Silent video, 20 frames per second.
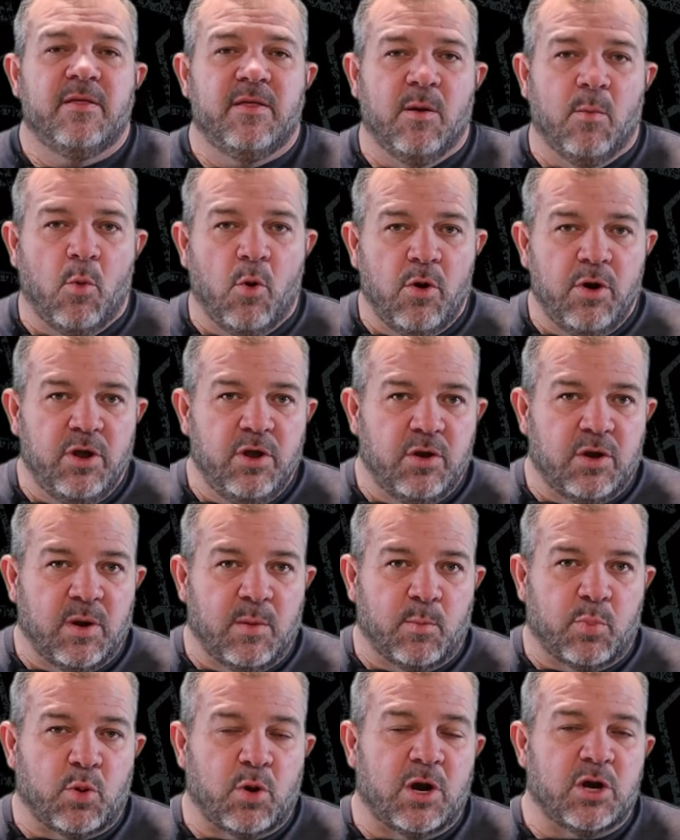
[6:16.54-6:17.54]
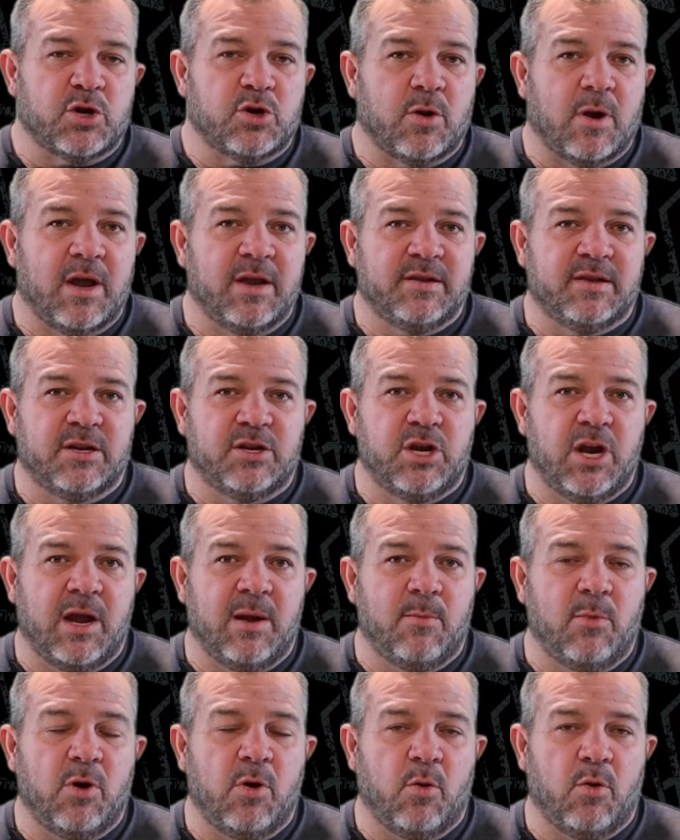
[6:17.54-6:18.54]
The more you can pressurize a
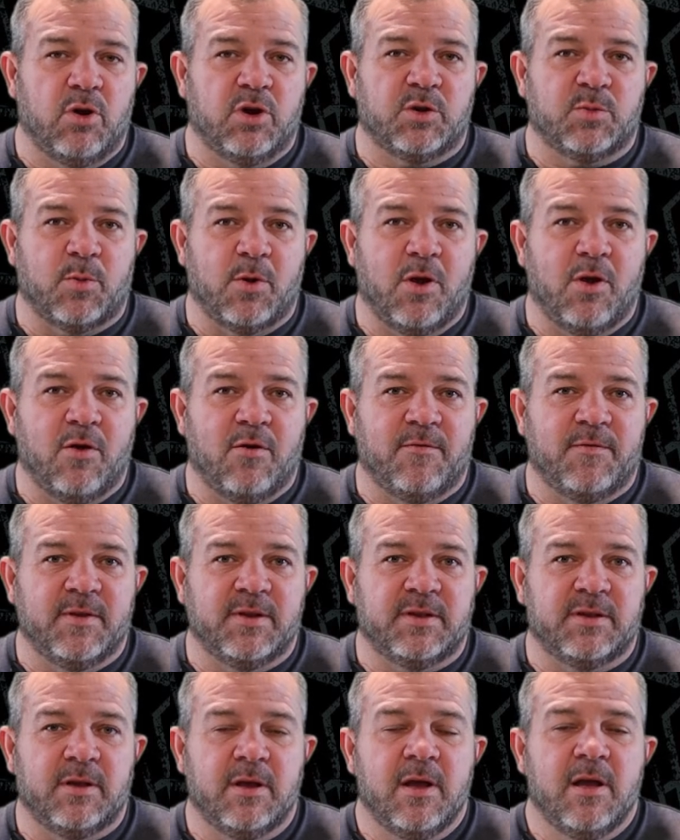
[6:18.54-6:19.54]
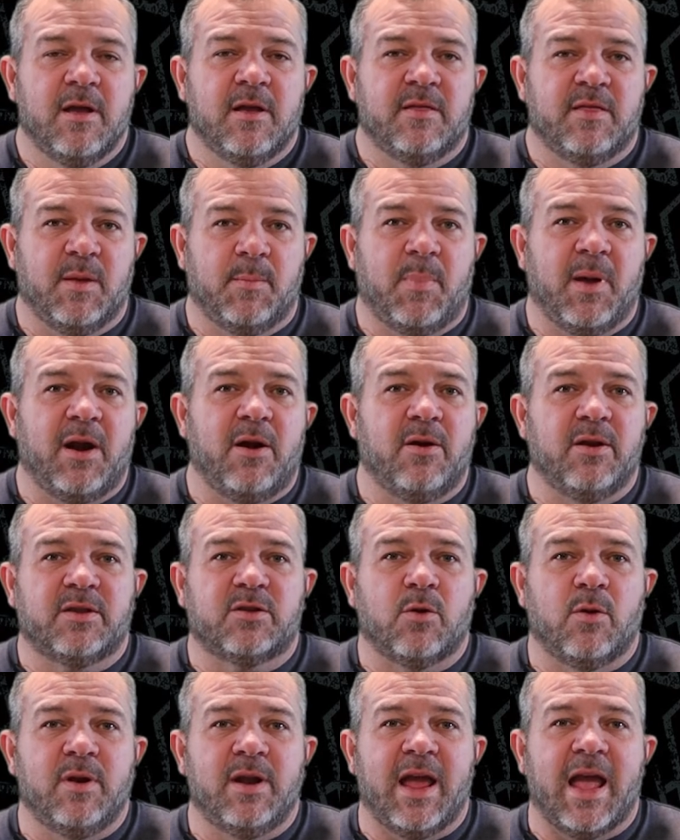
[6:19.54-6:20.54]
chamber or a spray orifice, the better
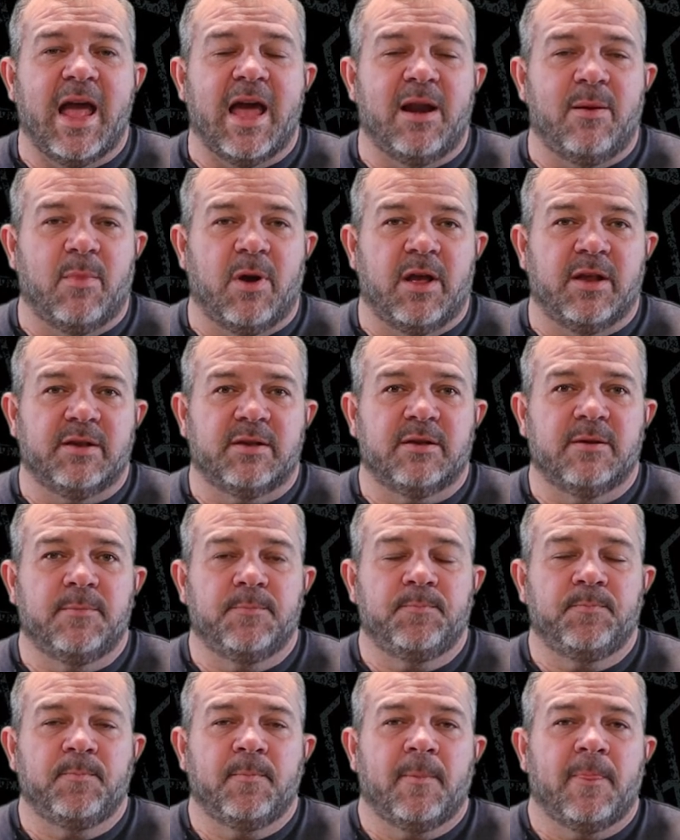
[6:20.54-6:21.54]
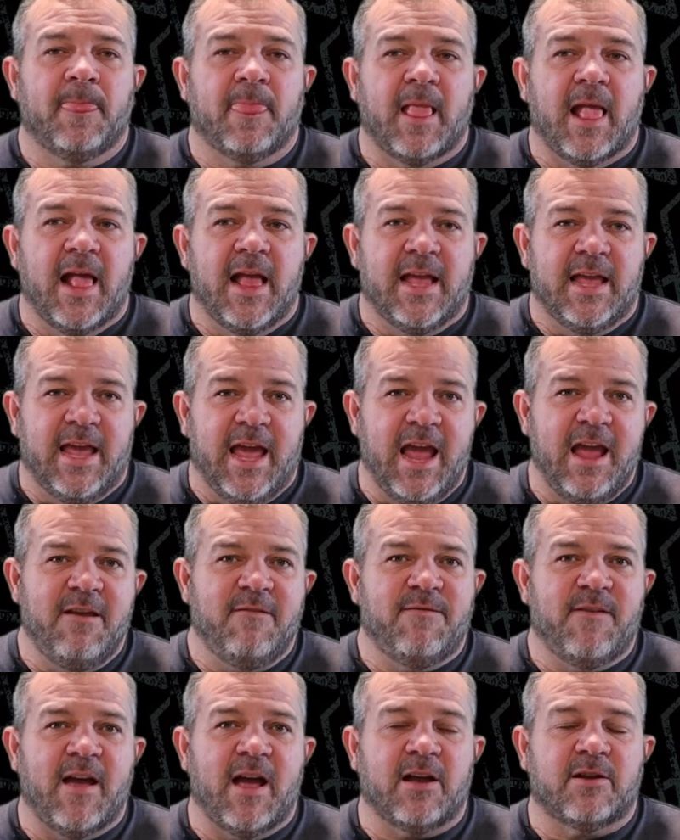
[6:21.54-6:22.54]
it's going to atomize.
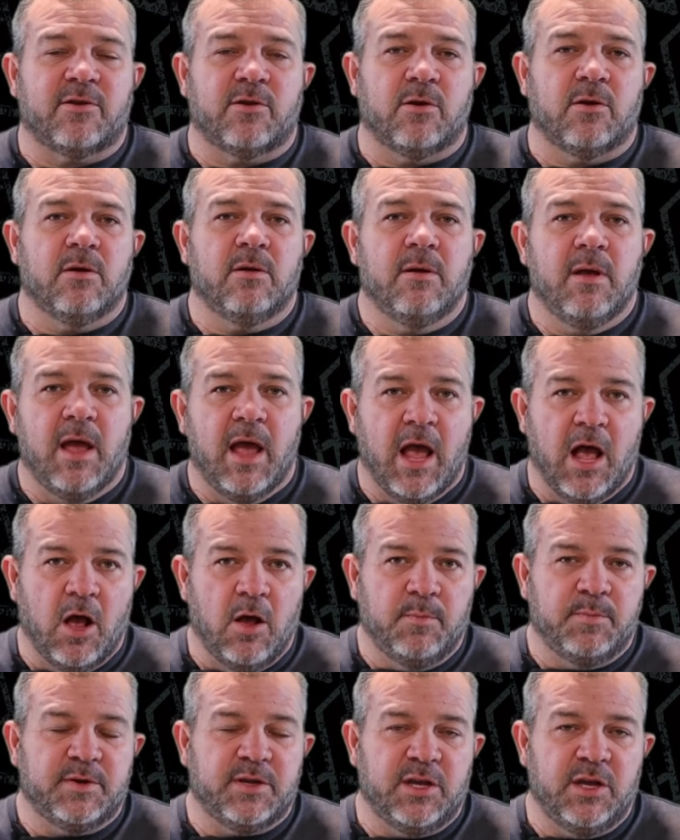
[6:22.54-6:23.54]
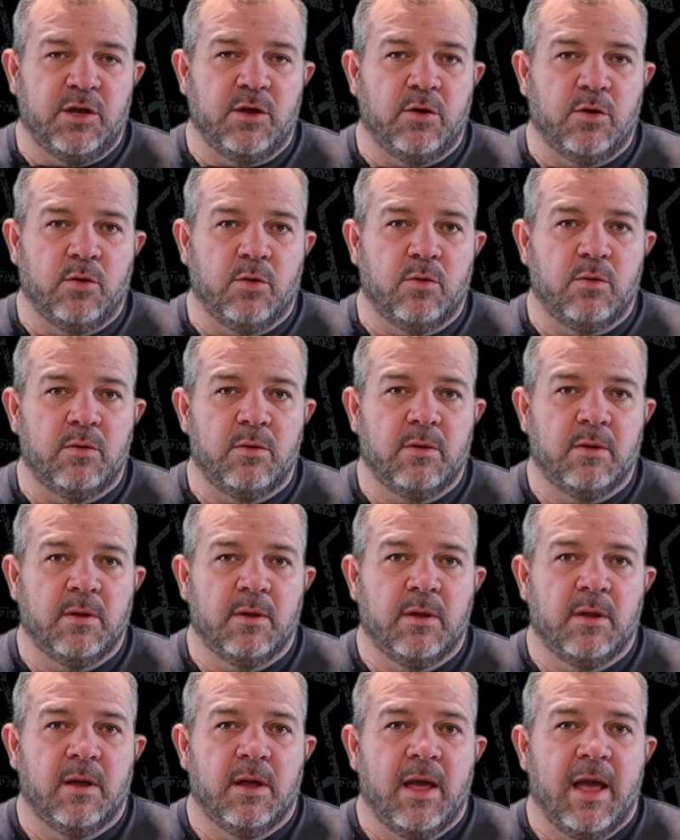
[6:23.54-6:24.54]
K-factor helps you
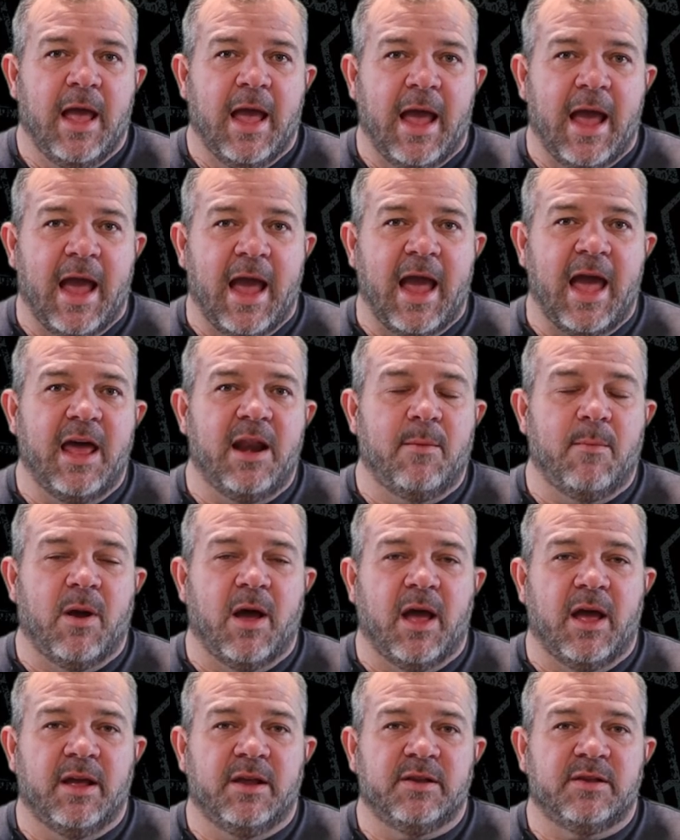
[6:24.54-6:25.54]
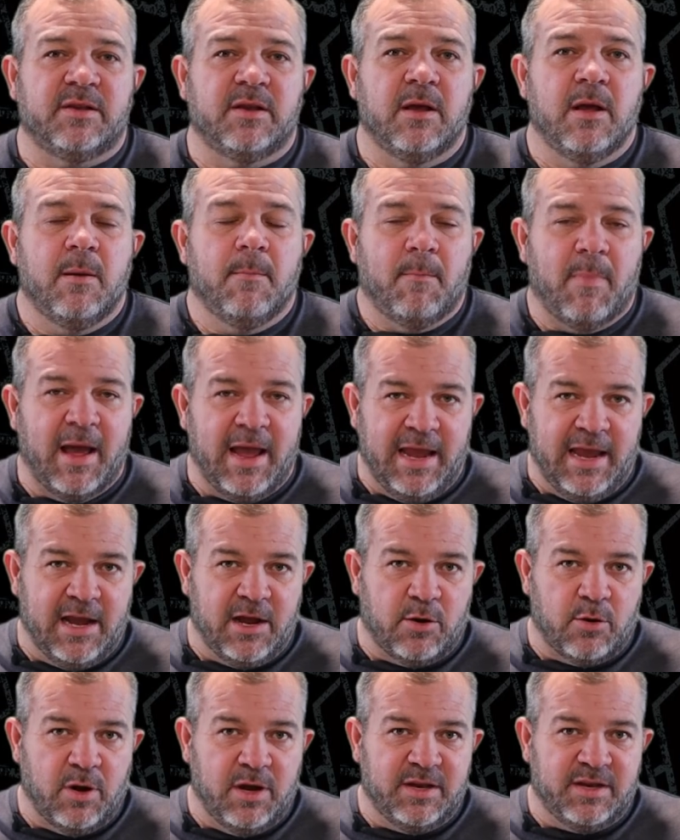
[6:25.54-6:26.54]
atomize by
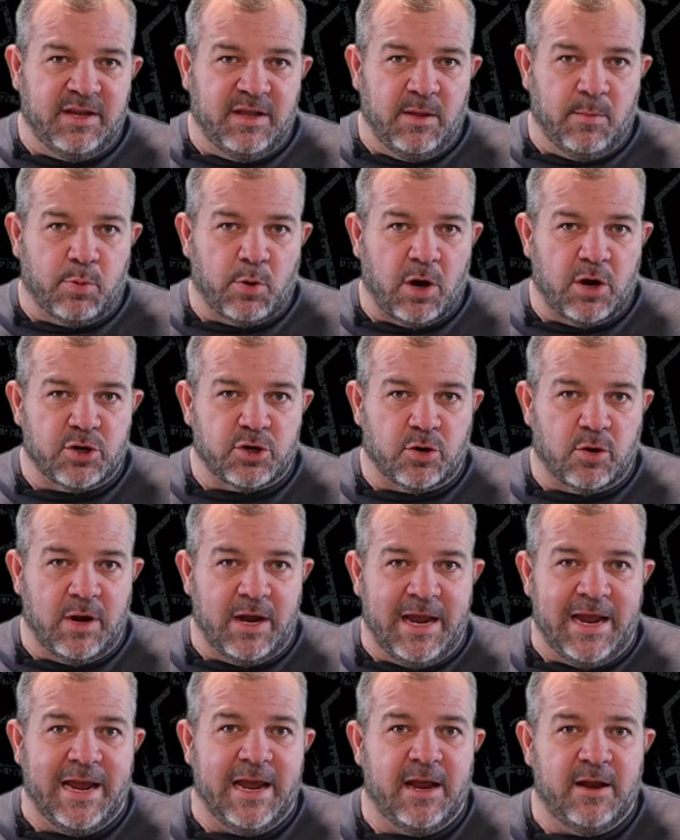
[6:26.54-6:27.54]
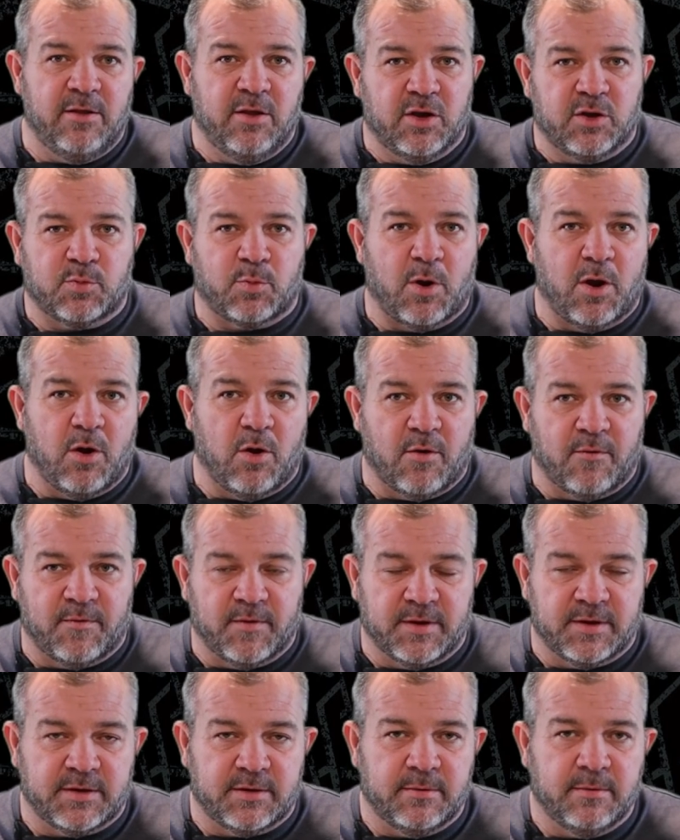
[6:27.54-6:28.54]
increasing the pressure in the spray
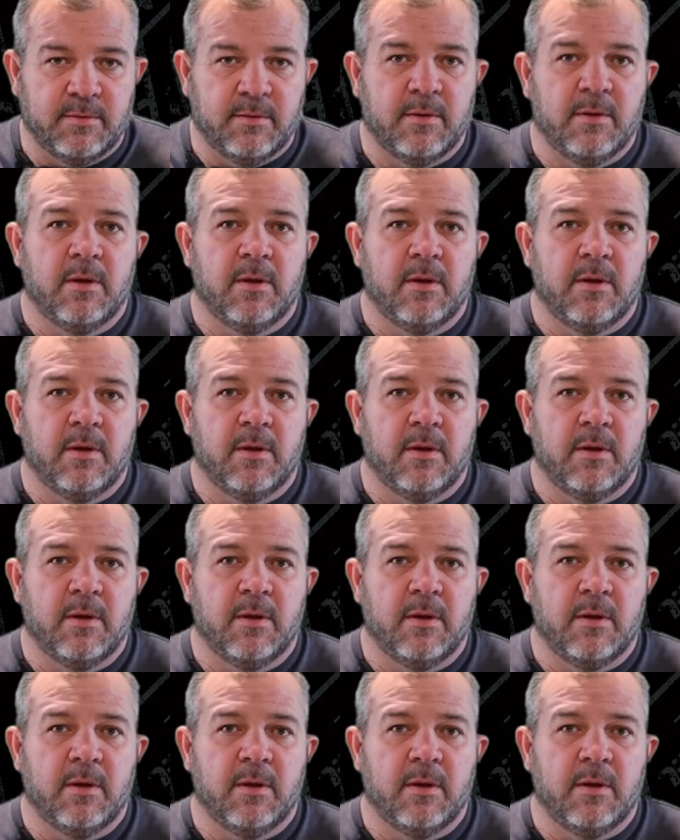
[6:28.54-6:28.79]
orifice.